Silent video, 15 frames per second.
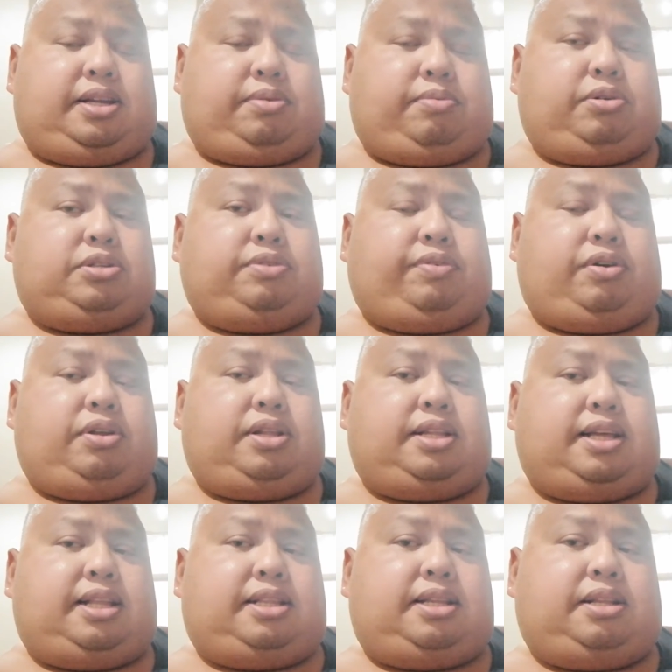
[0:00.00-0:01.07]
and most of all
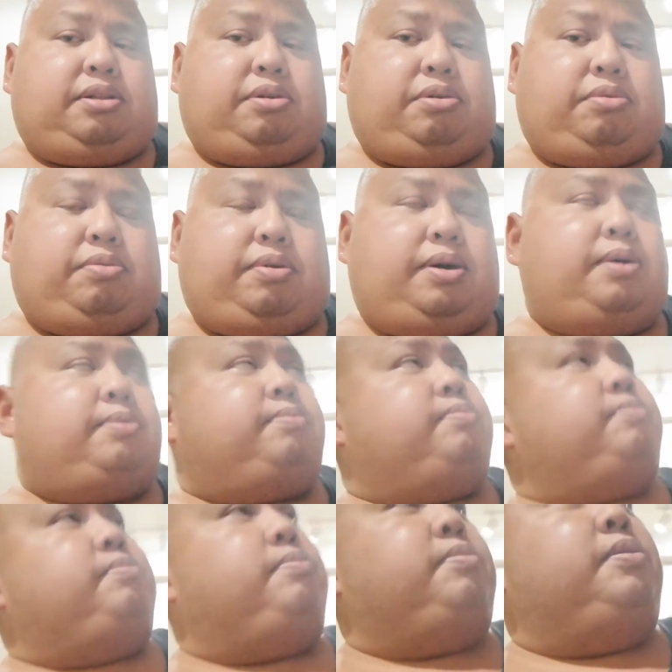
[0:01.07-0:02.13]
of that, you know, uh,
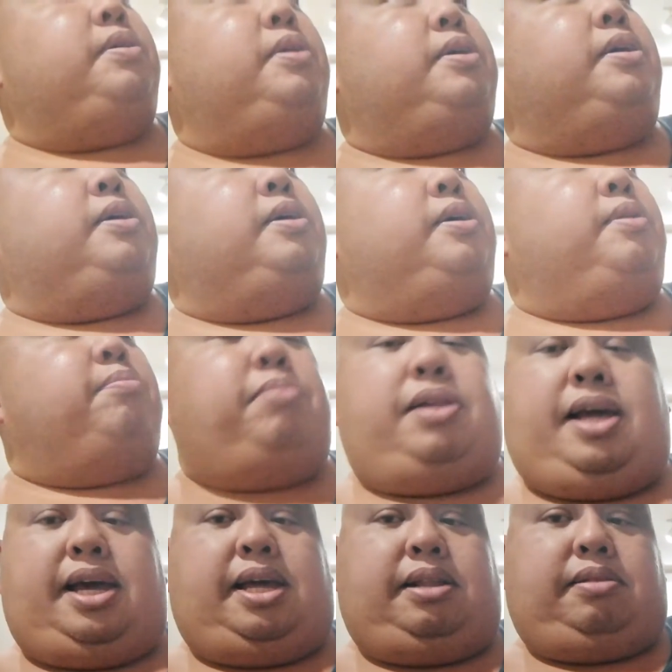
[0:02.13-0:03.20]

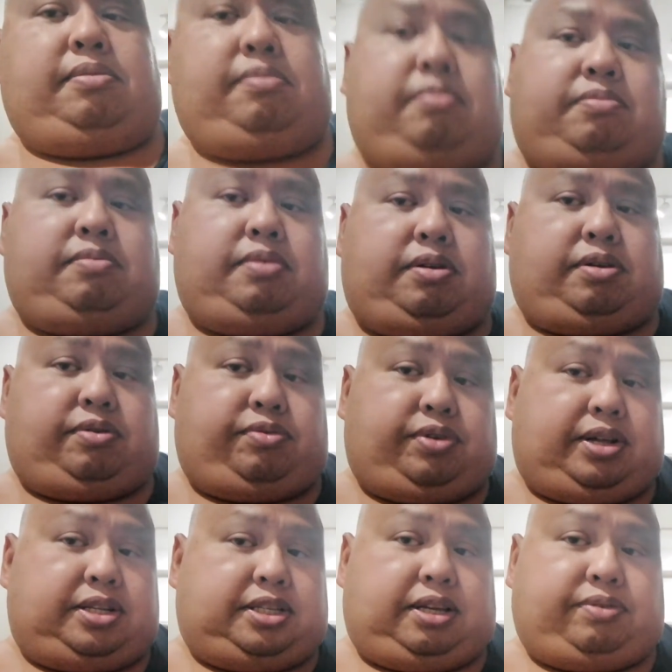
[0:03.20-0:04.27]
plan. If
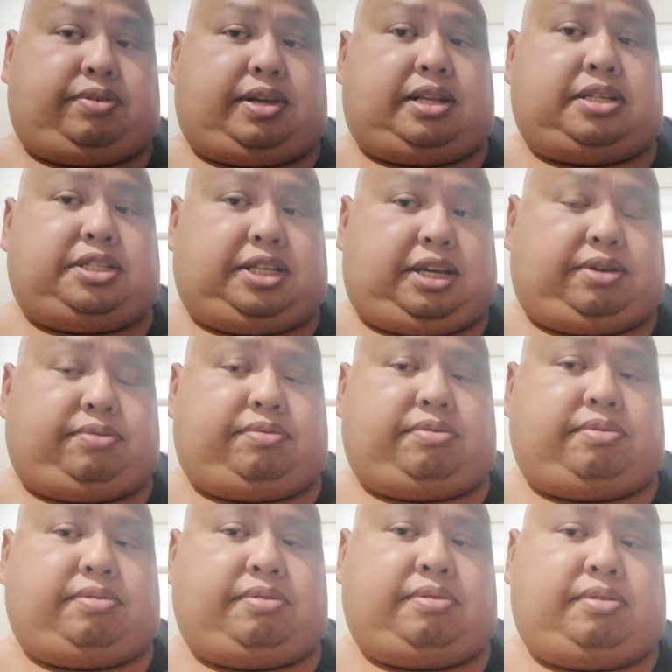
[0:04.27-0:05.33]
you can save, you can save,
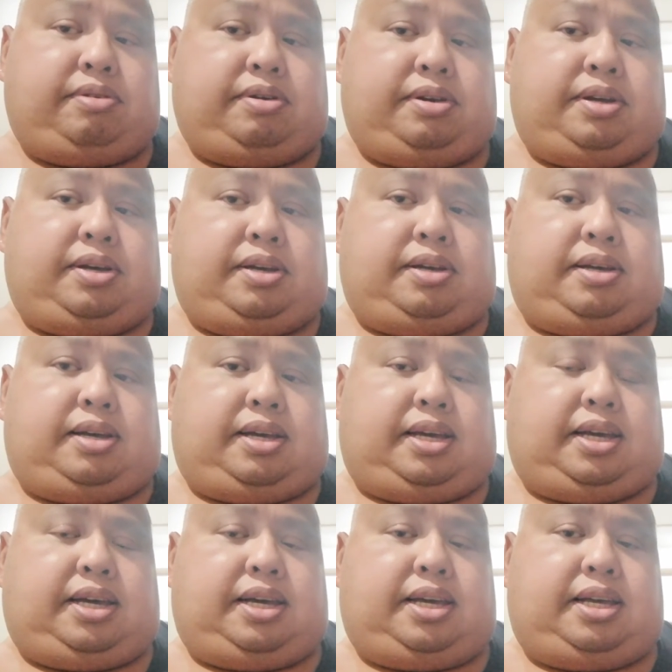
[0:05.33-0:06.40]

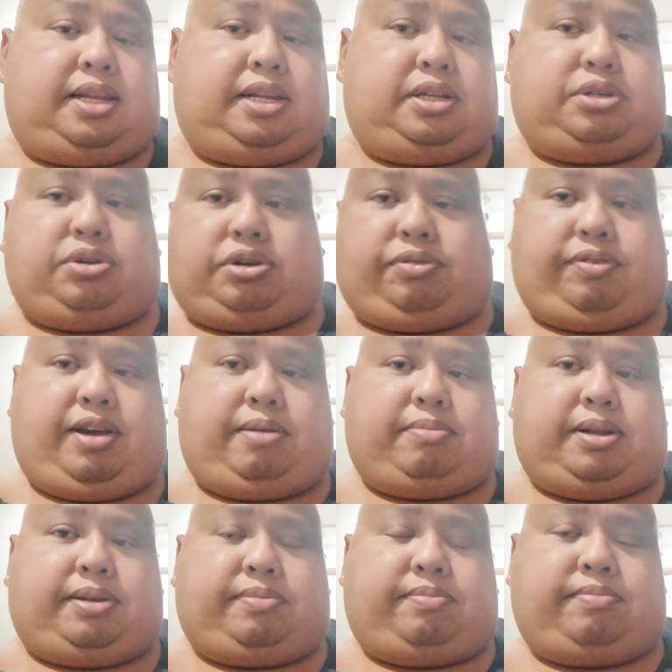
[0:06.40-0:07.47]
and enjoy your
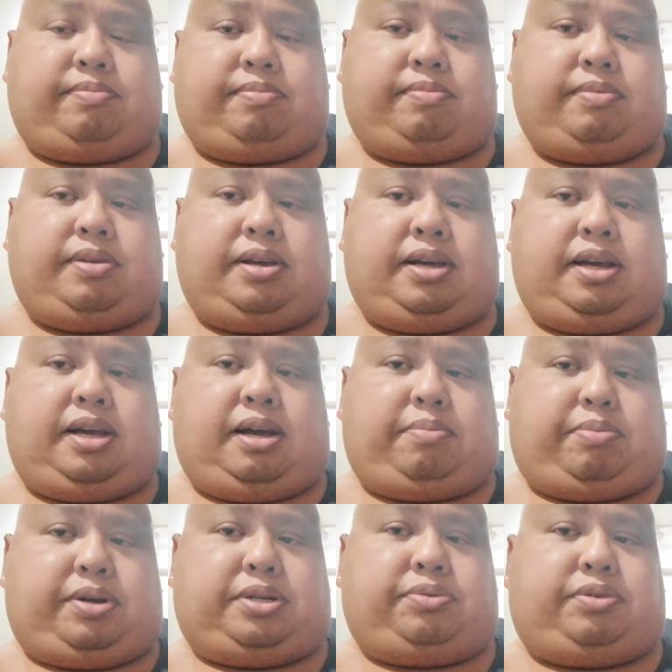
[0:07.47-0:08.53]
family.
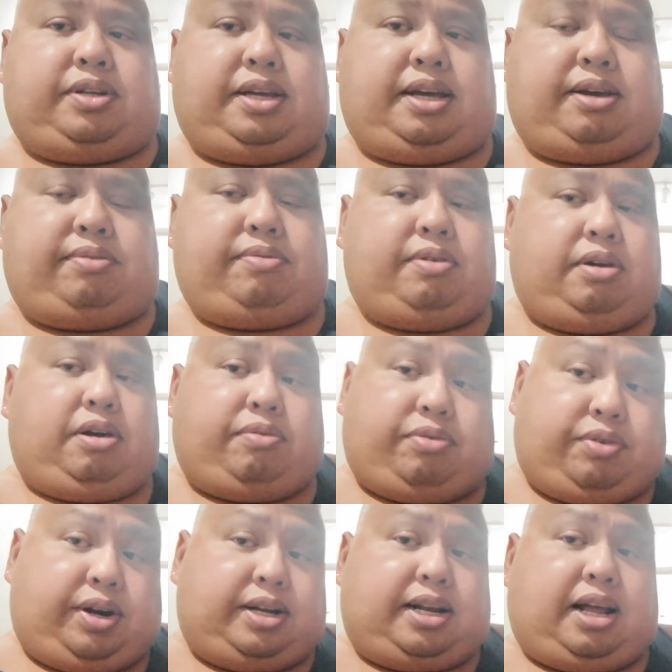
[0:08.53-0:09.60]
Appreciate what you have.
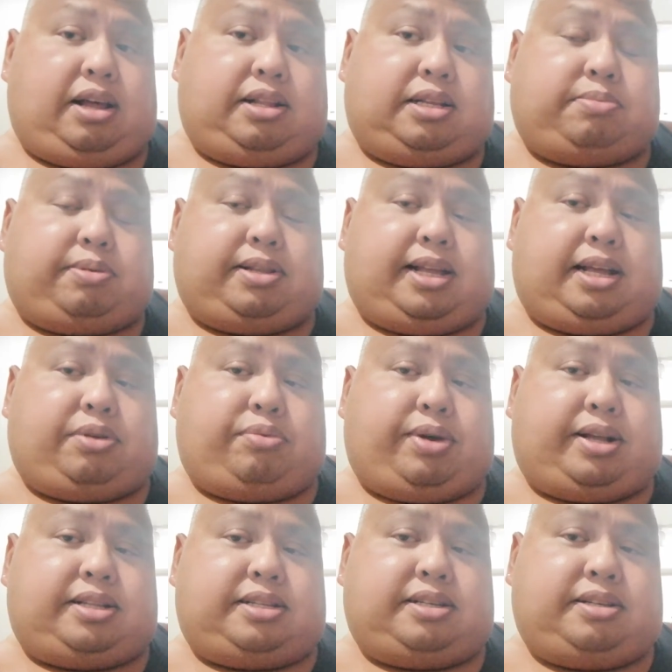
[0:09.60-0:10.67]
For right now, that's my night
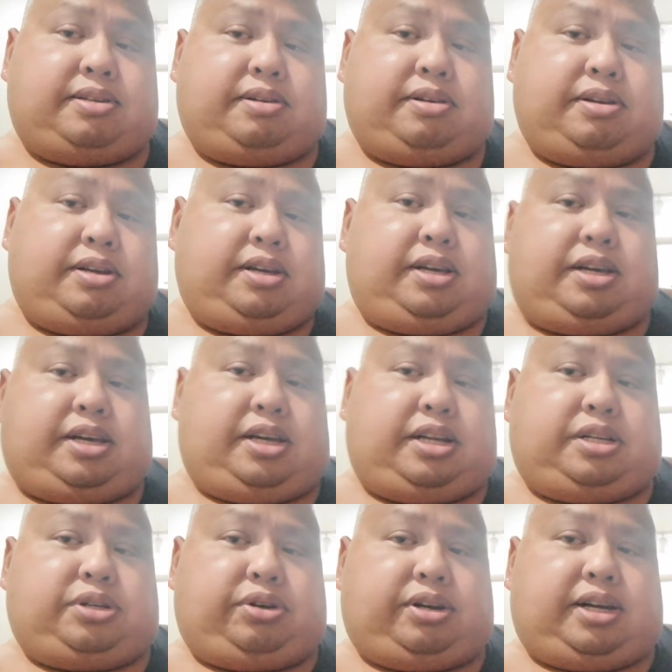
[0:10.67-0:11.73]
rant
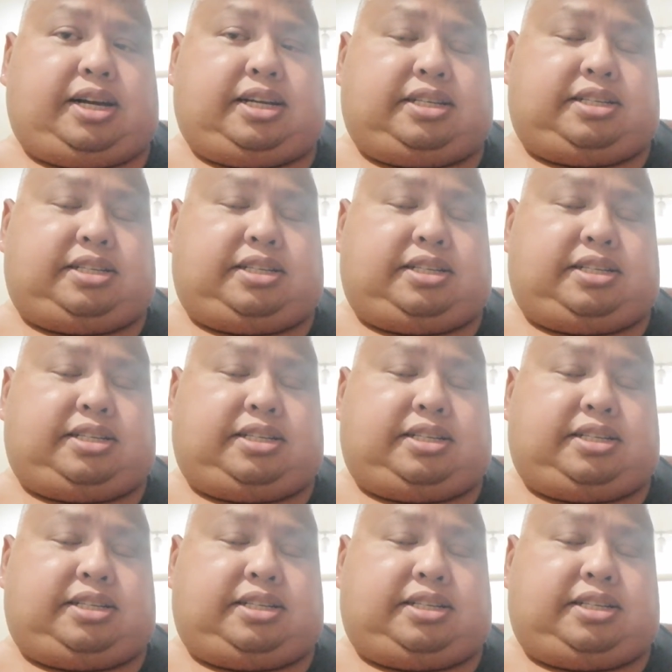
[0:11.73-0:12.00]
enjoy,